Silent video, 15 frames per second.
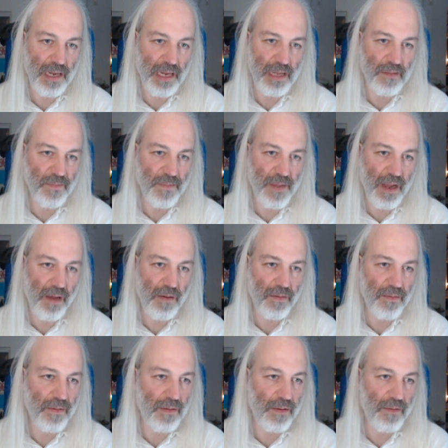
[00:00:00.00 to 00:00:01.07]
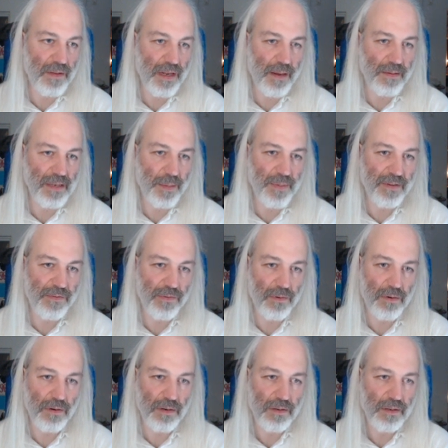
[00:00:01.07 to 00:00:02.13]
And now number
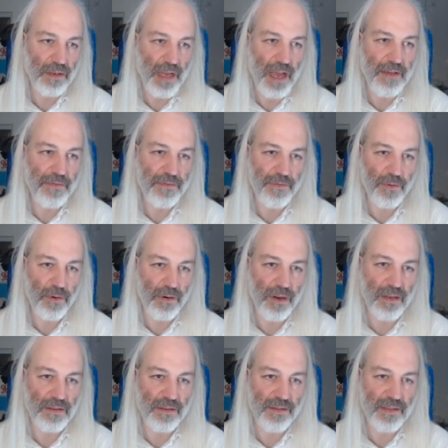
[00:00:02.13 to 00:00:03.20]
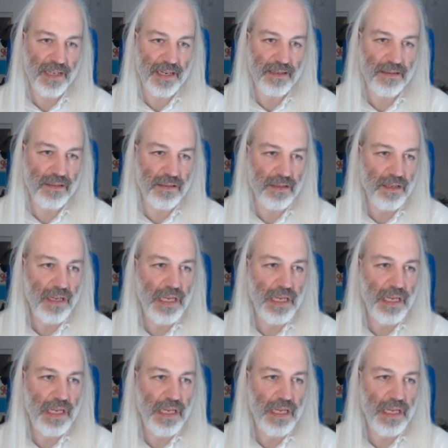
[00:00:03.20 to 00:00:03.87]
4, F4 has text,